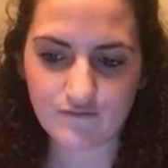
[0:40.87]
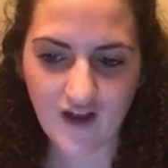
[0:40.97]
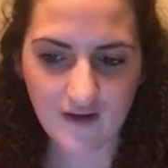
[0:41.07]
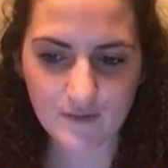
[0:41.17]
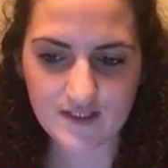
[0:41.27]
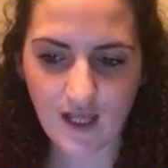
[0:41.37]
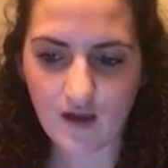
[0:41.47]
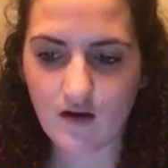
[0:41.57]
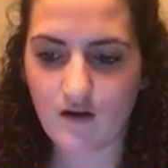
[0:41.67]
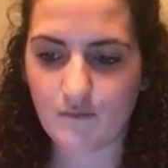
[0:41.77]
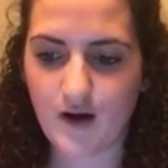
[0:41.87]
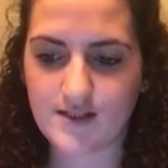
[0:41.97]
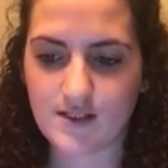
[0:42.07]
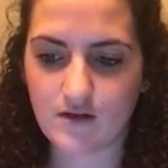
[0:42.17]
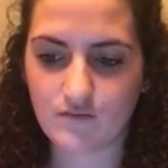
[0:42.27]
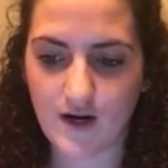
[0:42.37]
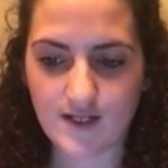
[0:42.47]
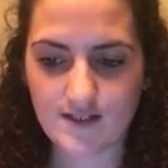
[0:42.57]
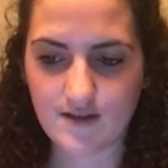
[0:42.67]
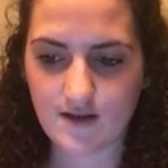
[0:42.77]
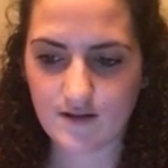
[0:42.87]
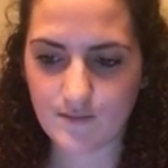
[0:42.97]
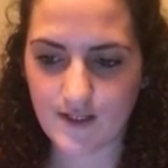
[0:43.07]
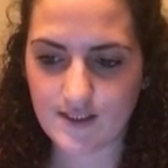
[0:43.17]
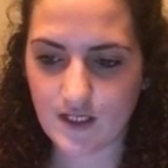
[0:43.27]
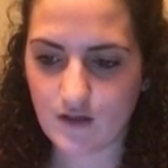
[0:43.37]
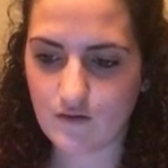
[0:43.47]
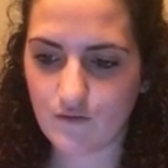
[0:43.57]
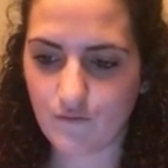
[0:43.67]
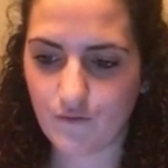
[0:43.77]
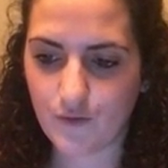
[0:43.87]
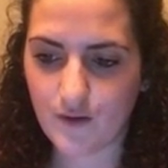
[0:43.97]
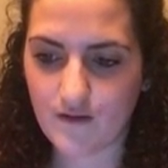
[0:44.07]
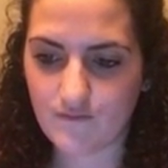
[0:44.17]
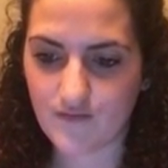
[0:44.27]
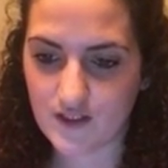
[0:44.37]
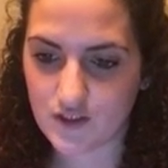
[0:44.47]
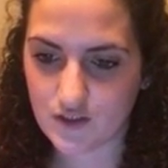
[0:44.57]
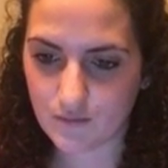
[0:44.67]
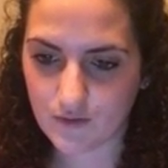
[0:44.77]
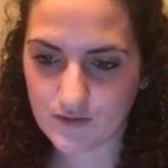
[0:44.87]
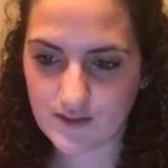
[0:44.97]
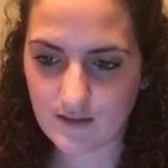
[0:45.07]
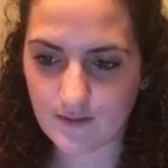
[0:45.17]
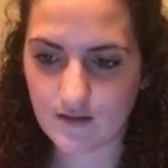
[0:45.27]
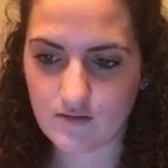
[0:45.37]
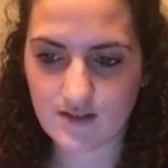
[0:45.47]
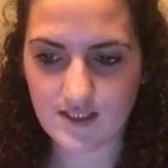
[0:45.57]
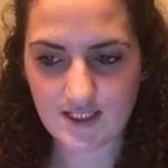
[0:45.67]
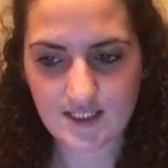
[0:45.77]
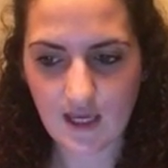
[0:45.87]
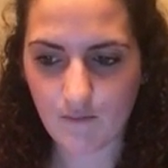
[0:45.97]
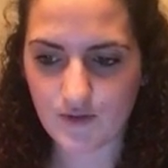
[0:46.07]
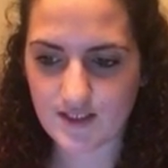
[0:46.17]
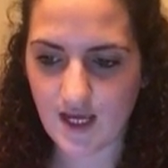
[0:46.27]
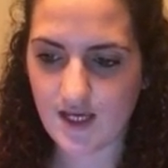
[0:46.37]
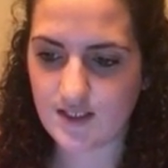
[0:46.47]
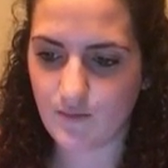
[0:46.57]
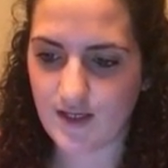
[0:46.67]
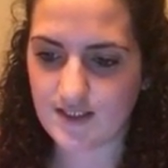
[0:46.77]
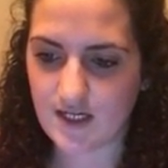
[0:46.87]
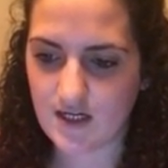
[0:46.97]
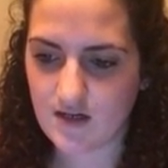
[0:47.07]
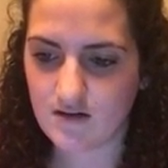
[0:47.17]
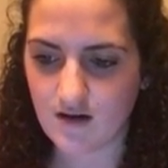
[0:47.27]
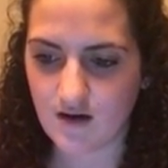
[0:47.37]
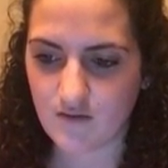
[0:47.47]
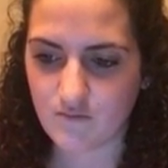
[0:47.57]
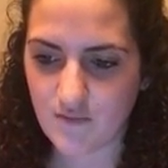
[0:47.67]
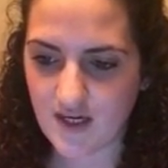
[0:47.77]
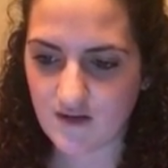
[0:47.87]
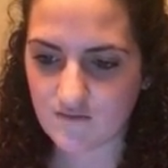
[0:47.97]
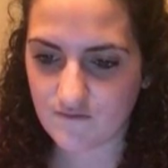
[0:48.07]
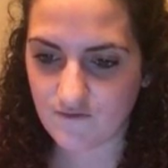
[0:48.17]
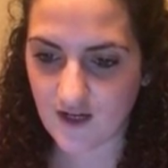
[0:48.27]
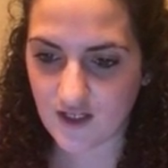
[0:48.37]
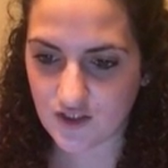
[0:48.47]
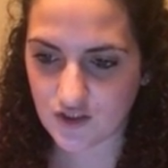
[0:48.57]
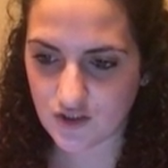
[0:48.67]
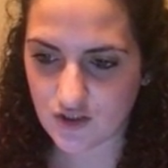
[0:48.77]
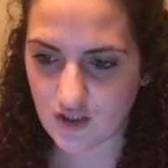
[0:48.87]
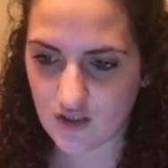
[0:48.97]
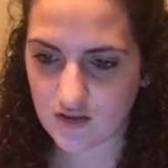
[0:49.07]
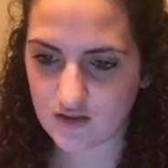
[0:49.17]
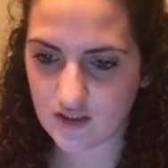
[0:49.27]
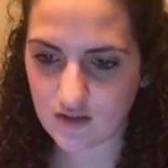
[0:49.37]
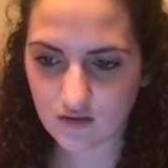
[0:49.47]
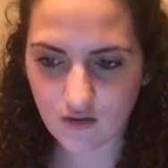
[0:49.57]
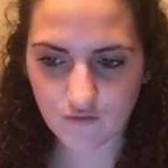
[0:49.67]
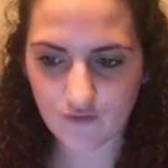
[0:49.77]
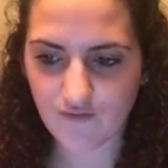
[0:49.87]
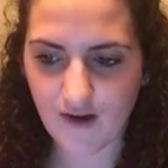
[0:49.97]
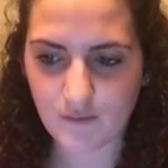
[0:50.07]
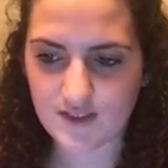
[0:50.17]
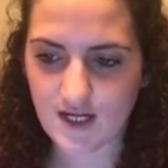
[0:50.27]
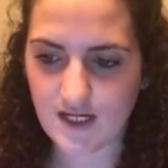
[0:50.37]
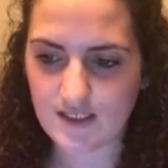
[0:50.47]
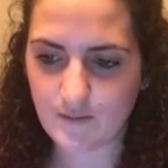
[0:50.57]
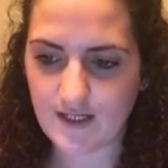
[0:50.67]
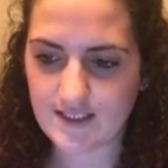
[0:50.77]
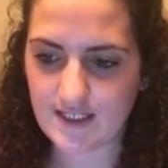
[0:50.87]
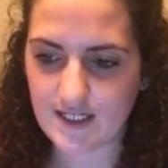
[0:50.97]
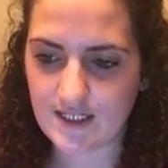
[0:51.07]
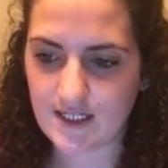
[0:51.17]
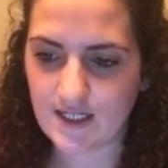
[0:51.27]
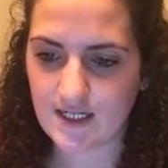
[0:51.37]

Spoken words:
5% of pasta and rice is wasted. Fruit and vegetables, about 16% is wasted. Meat and fish, a little over 5% is wasted.